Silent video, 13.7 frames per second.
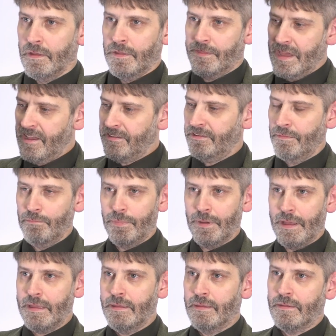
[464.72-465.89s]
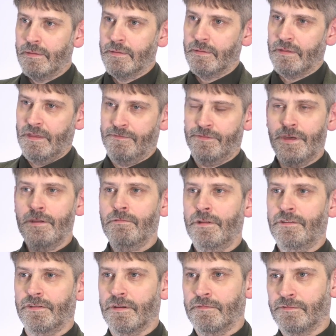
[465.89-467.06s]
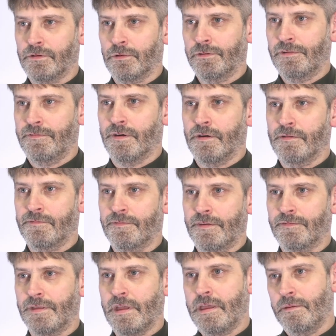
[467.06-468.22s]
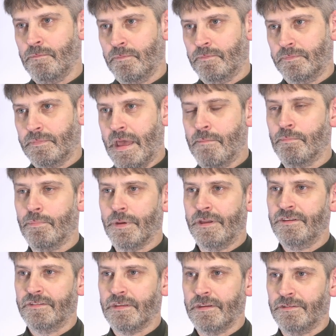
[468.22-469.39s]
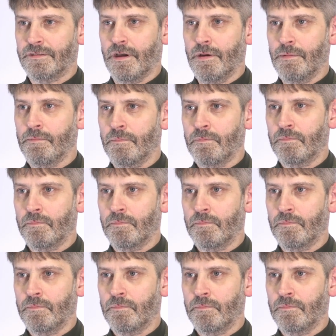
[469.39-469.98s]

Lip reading: The SNP, if they return 45, 50 MPs this time,